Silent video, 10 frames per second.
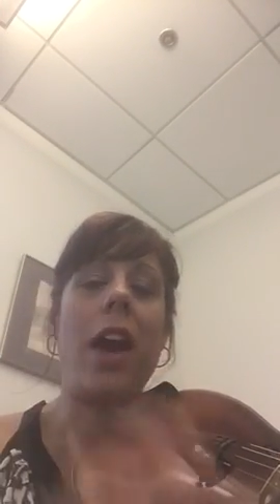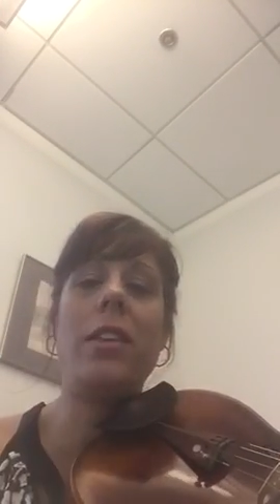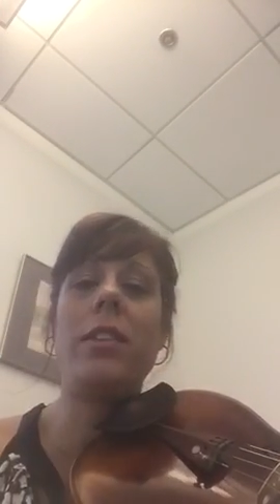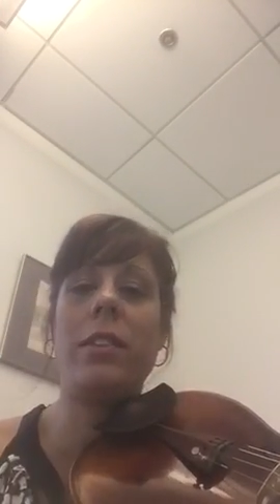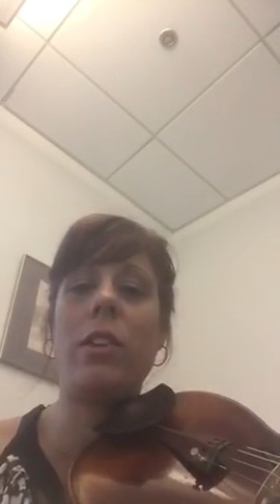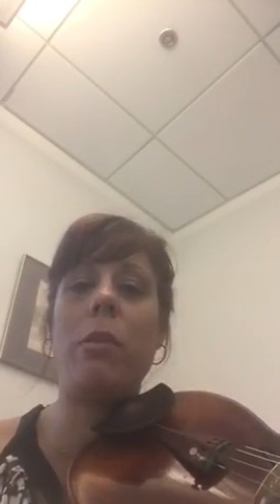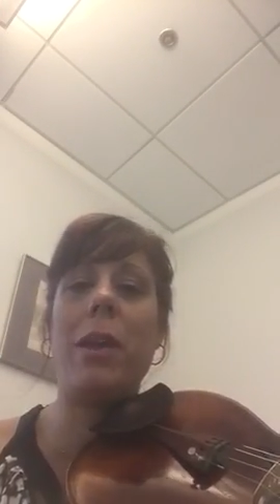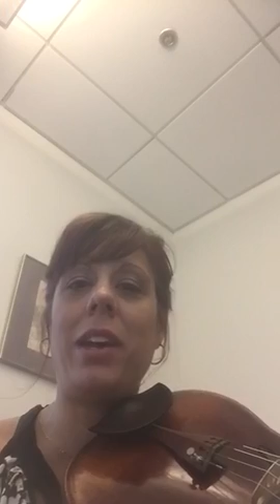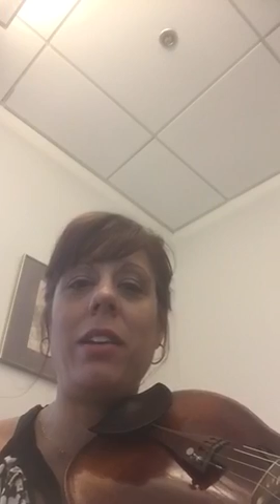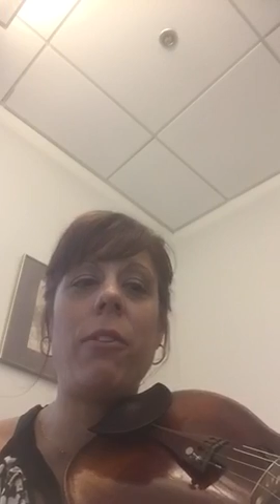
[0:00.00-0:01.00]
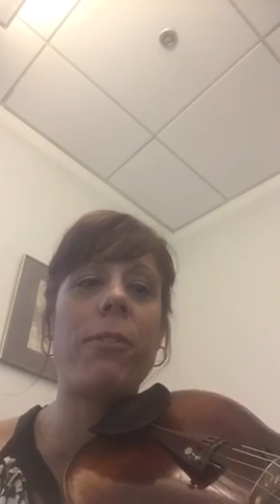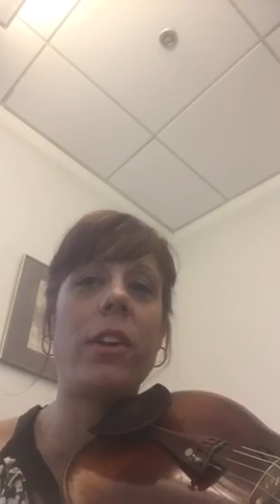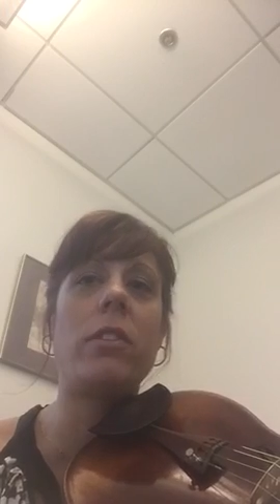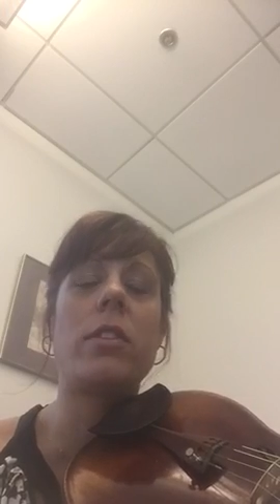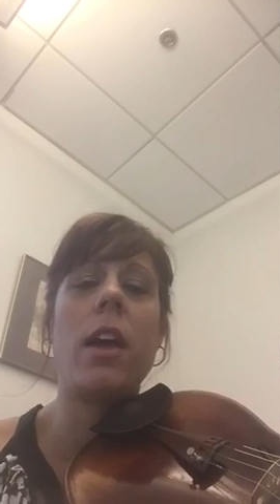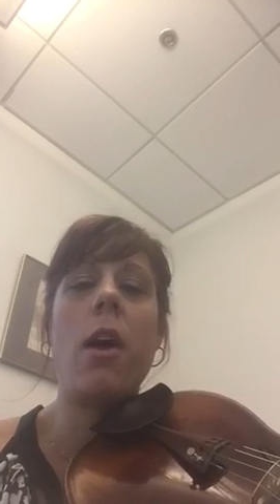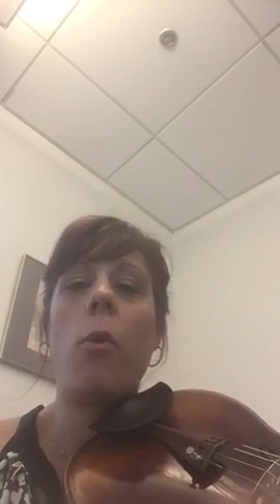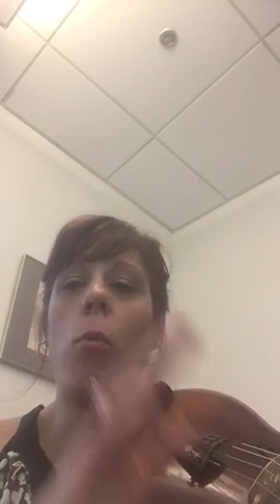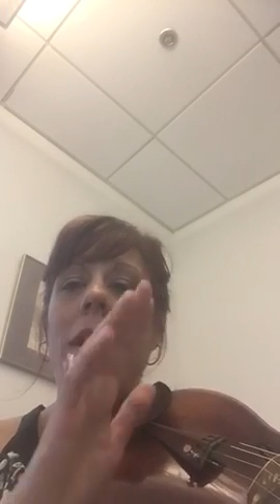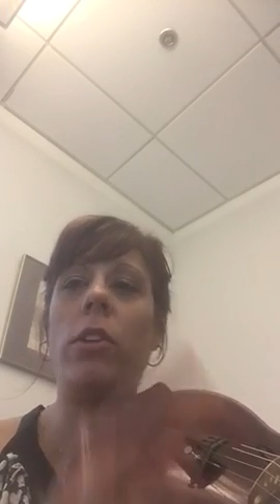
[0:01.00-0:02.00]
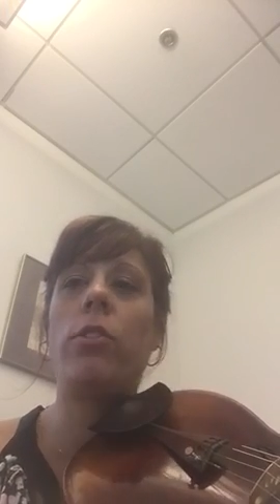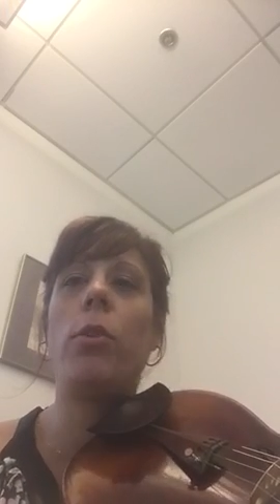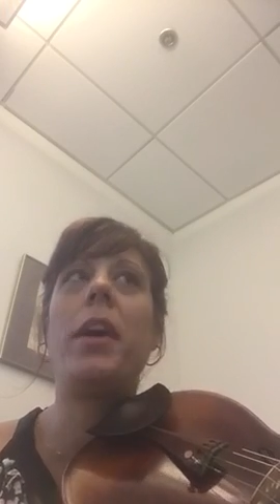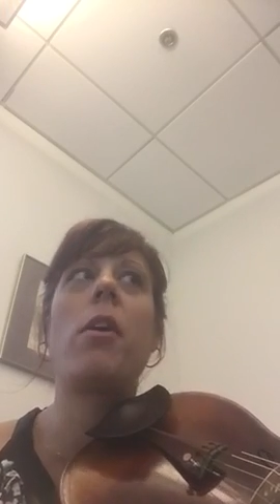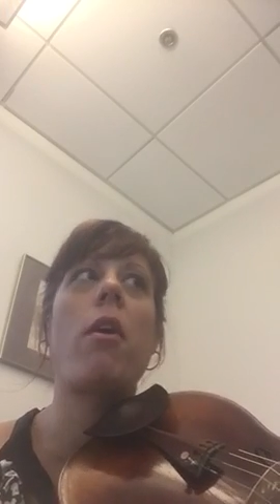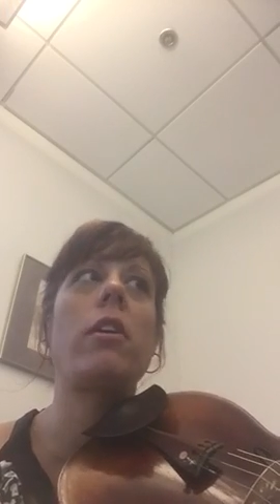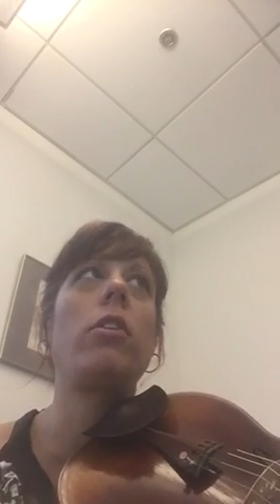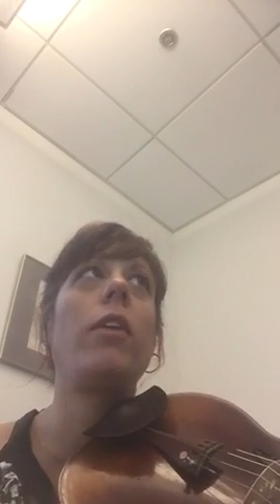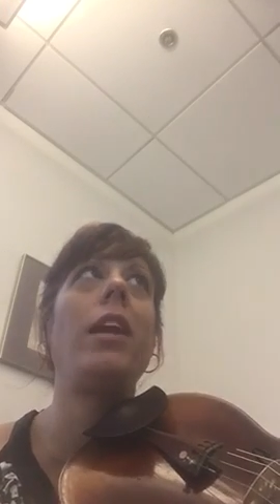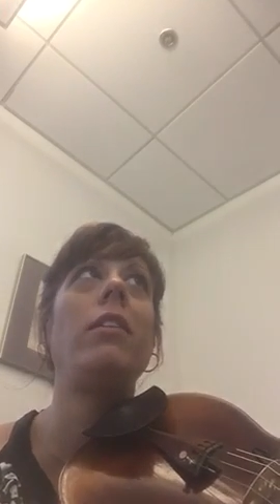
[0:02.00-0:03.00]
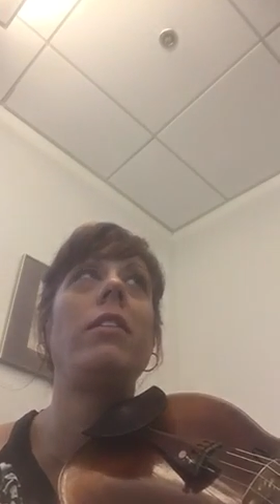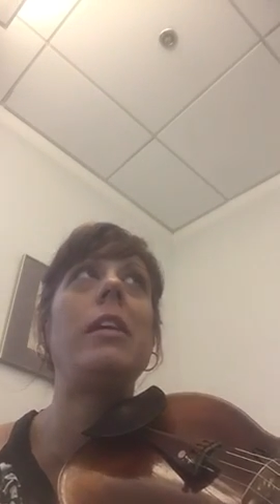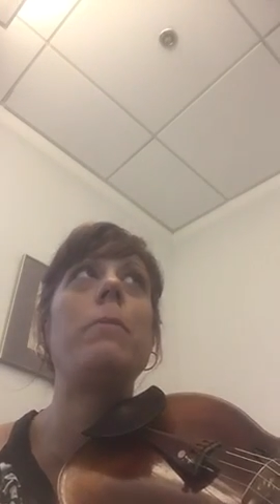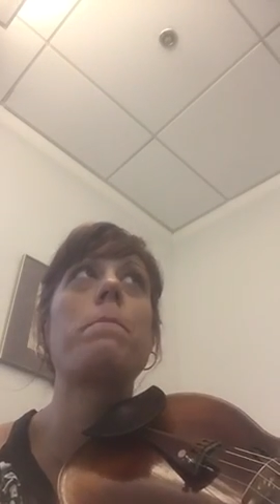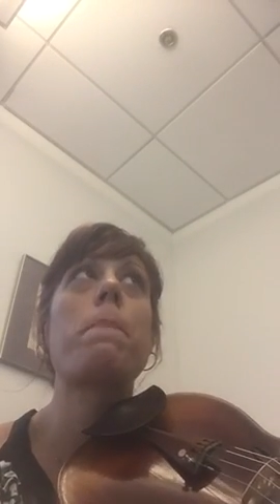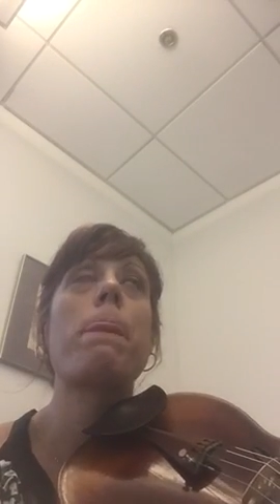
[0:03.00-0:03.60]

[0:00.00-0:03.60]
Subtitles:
And this is going to make a difference when you're doing crazy